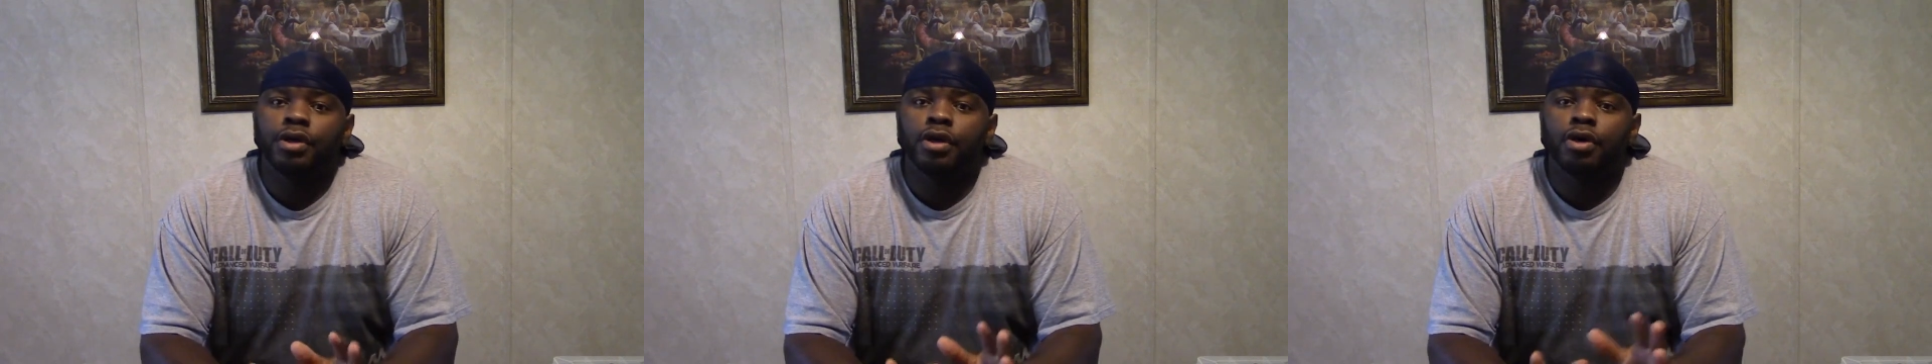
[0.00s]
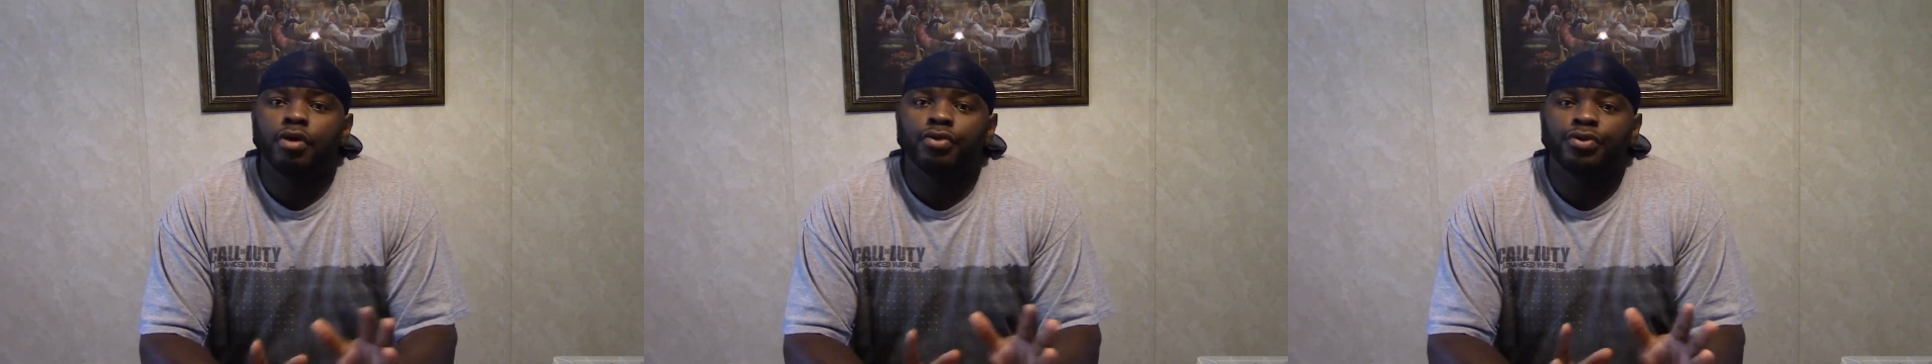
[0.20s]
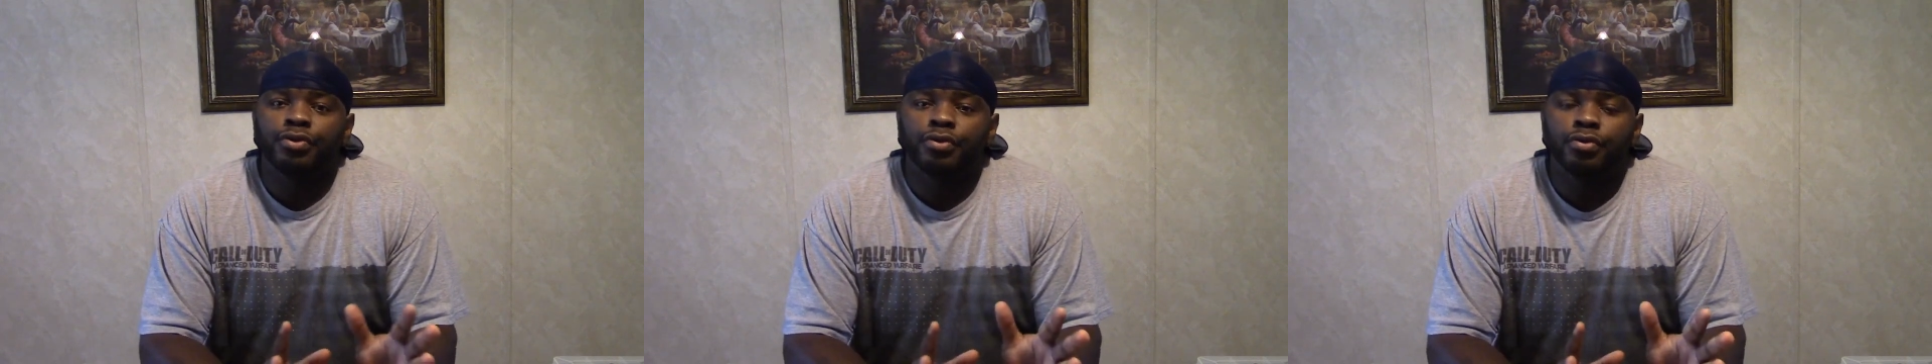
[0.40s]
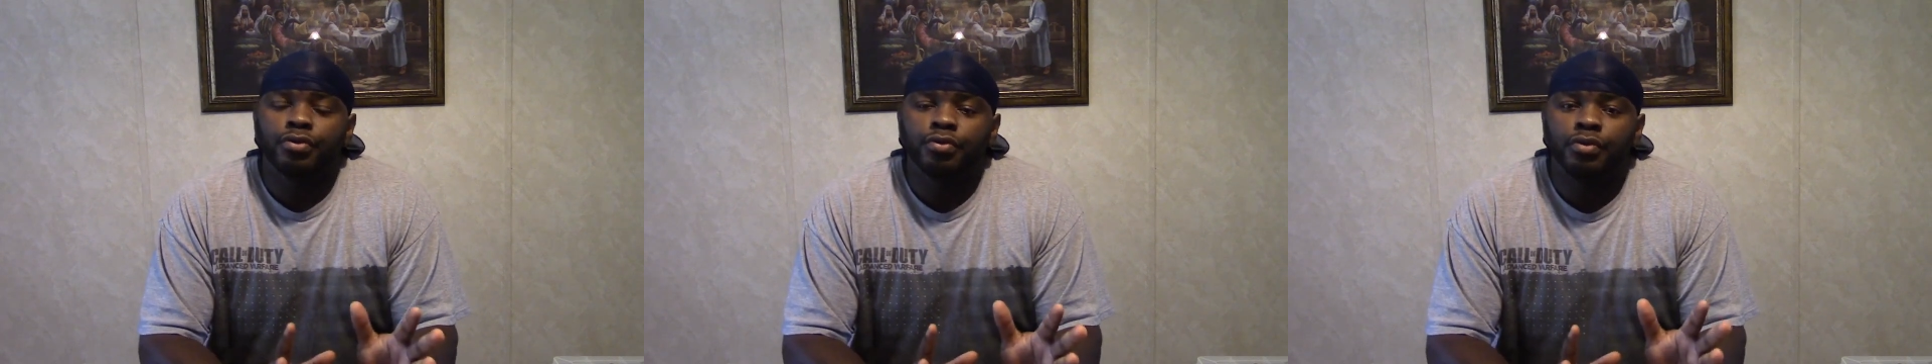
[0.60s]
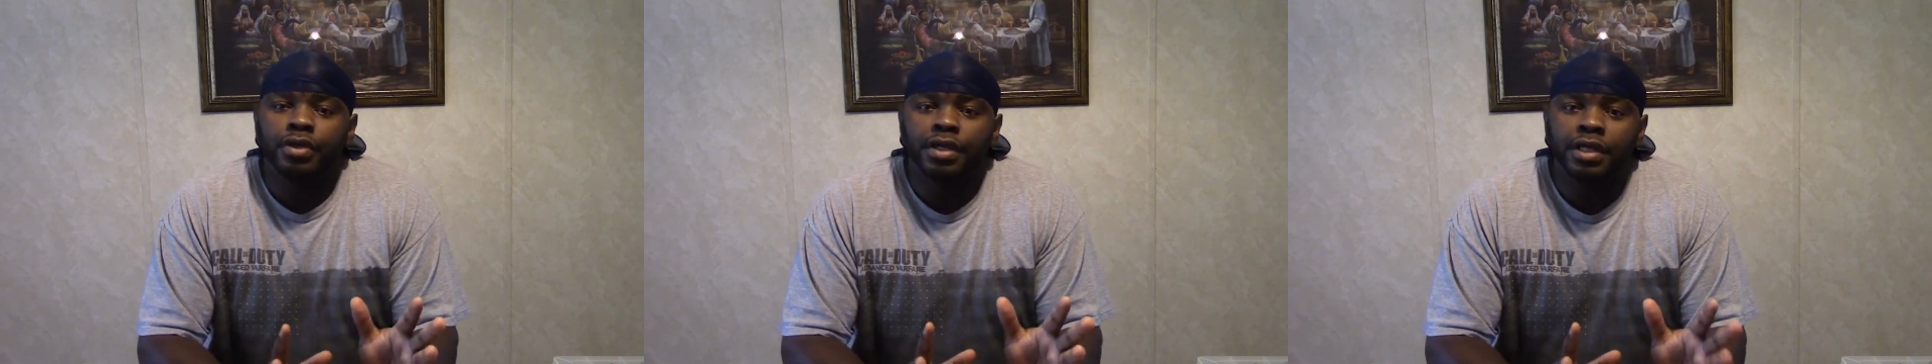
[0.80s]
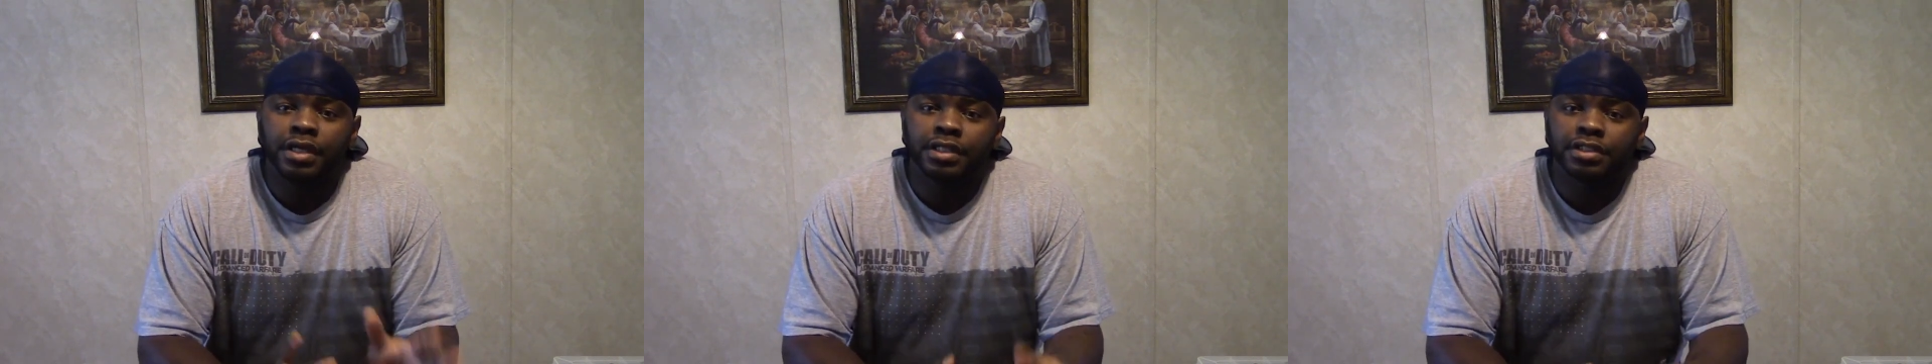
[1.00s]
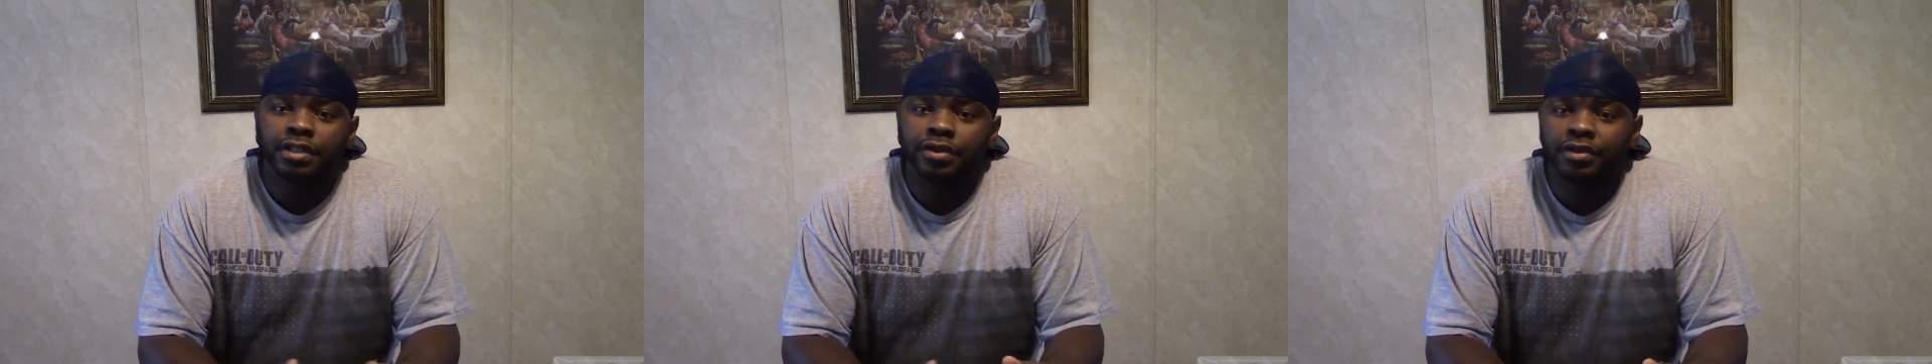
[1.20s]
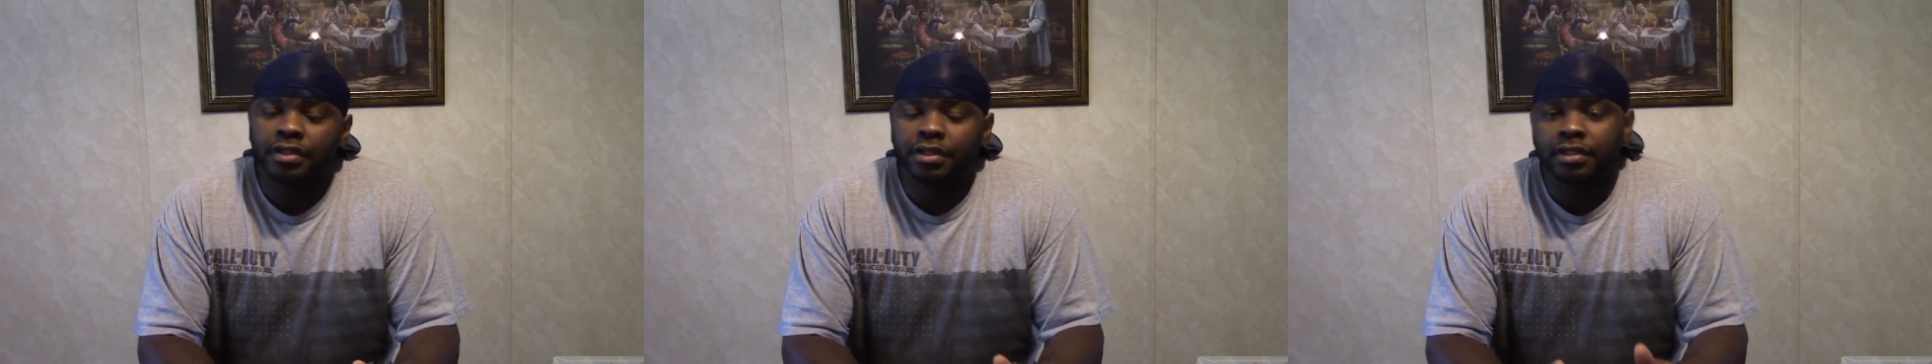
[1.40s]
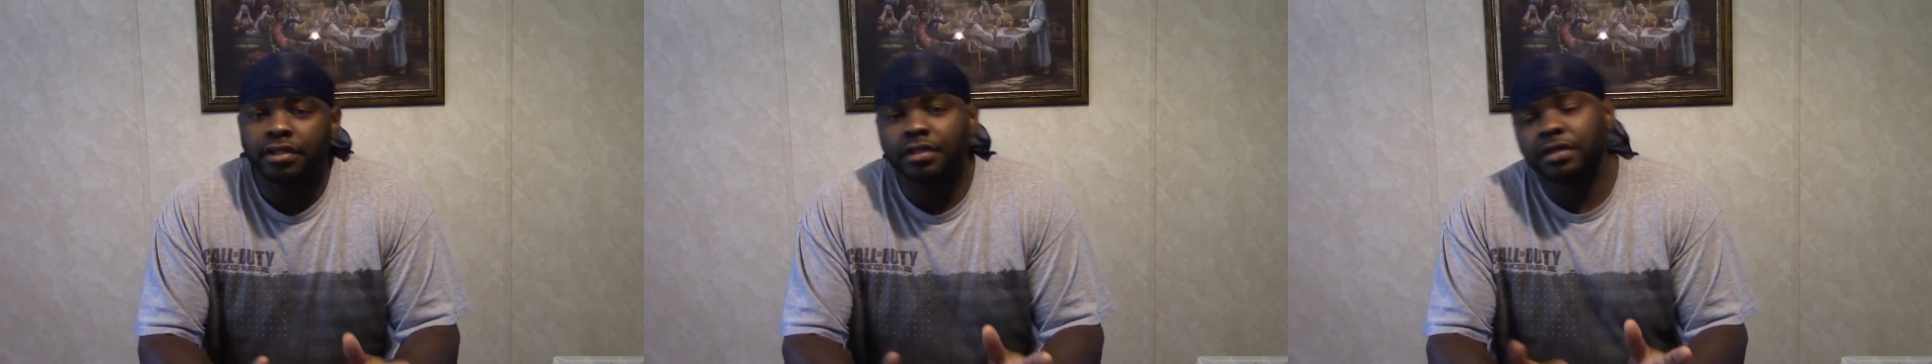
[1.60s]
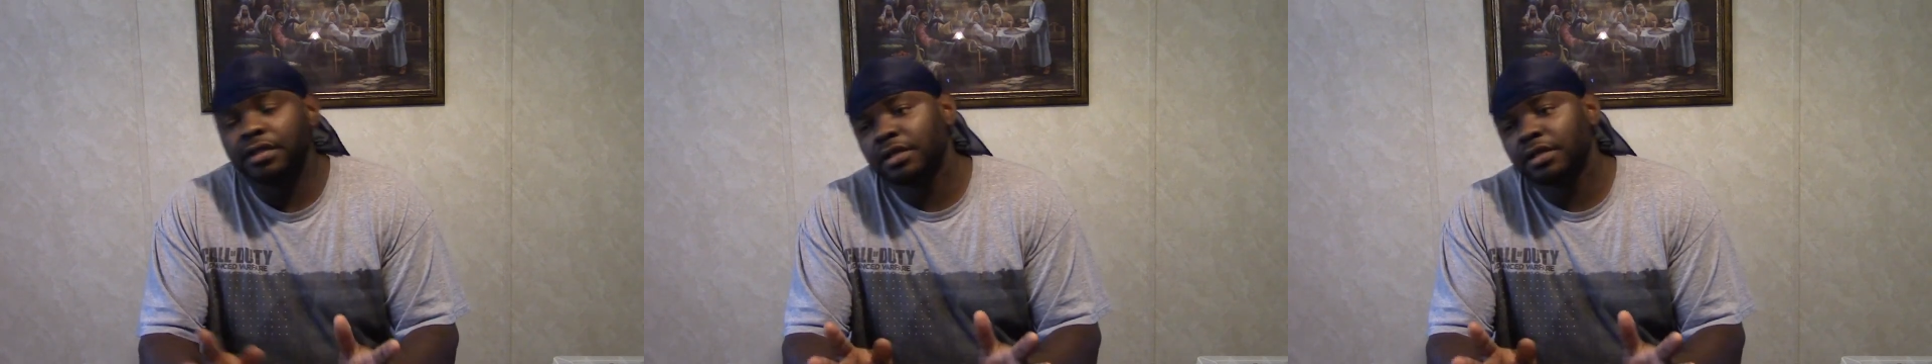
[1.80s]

to go through each of the